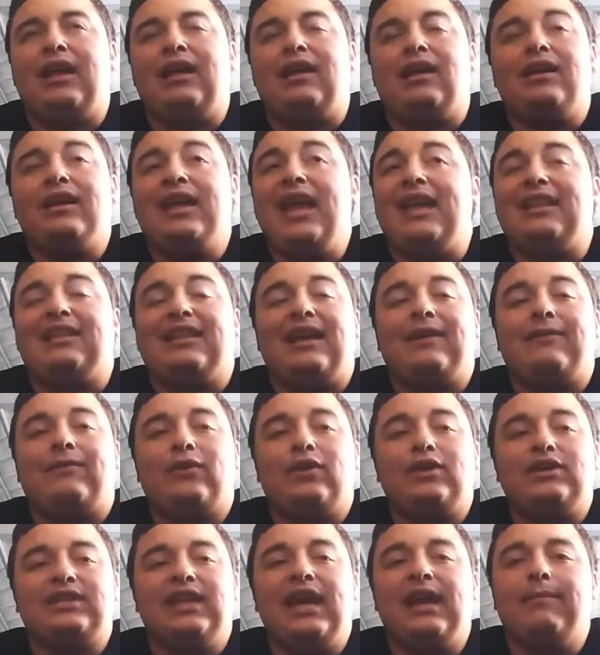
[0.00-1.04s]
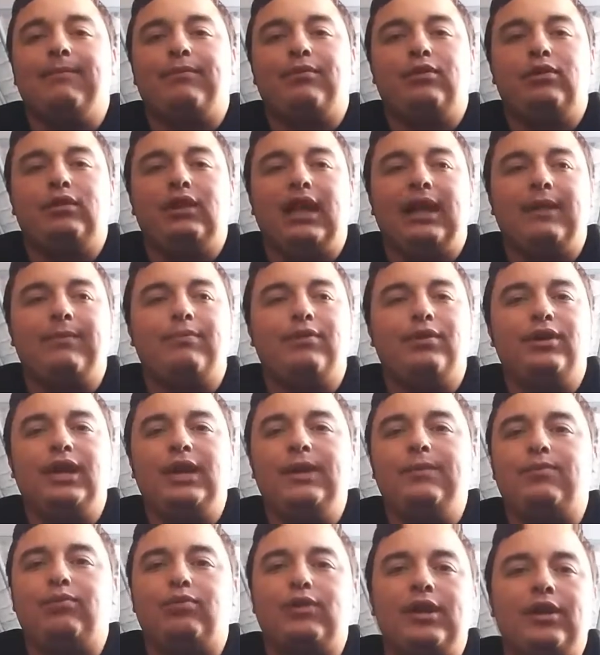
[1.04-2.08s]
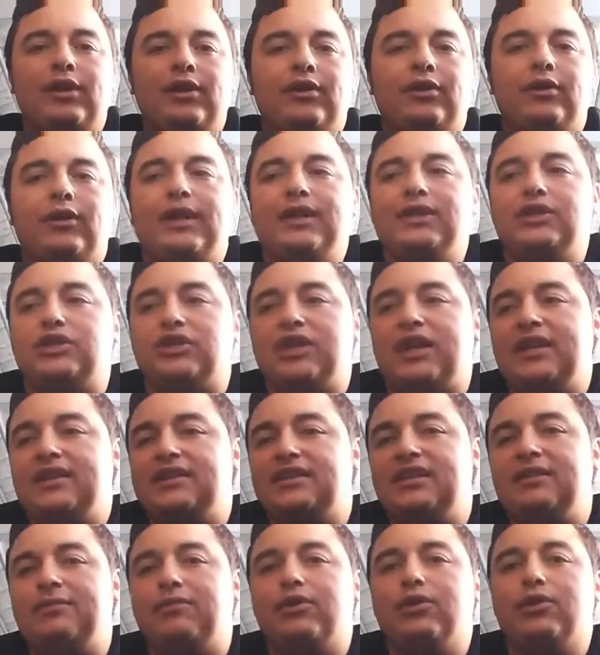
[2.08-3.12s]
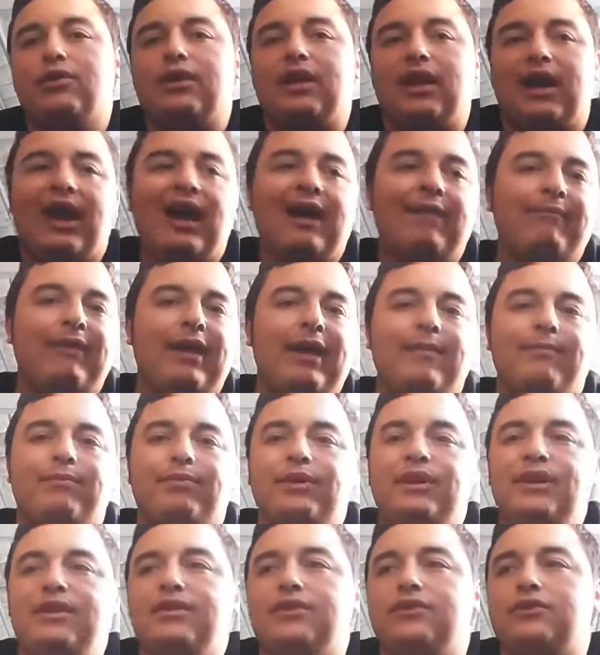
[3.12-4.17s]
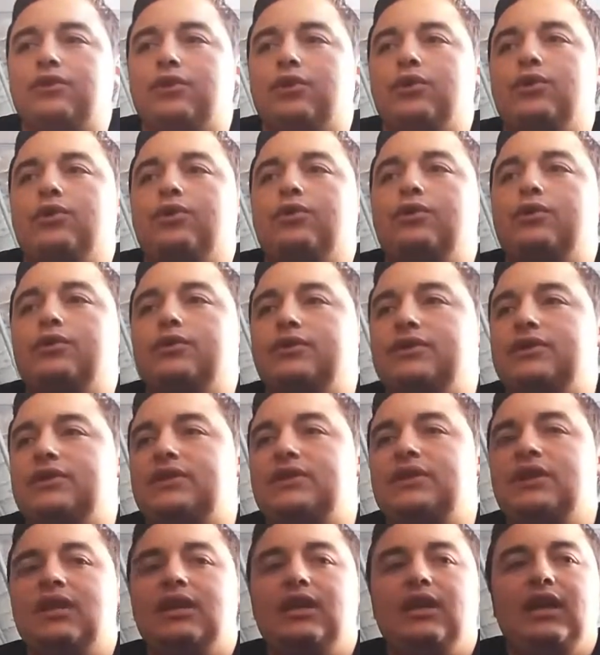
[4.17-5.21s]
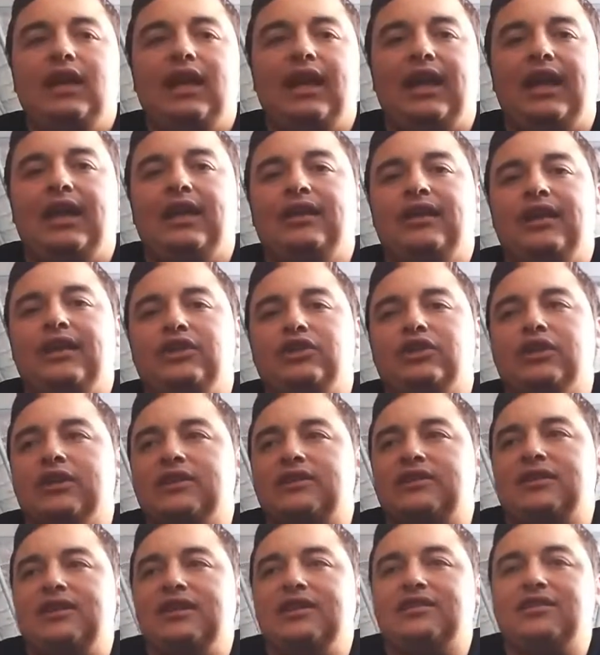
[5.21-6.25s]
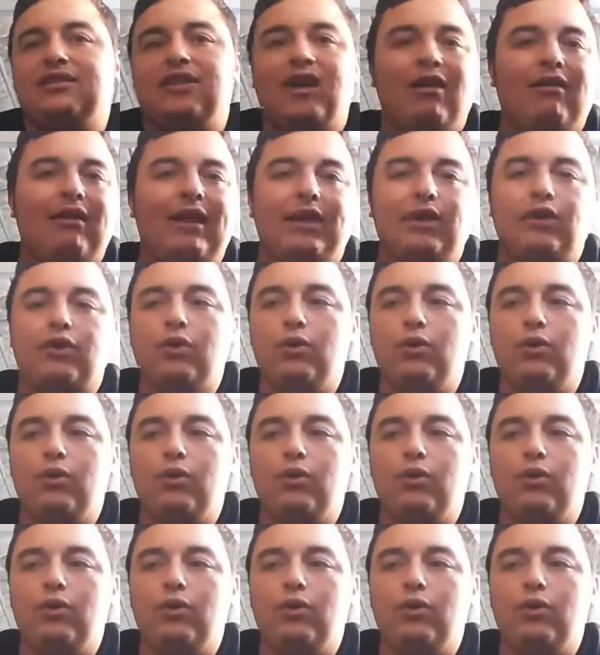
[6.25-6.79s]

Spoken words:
again, like for example, like putting Predator and Jason in Mortal Kombat, putting the Turtles in Injustice, alright,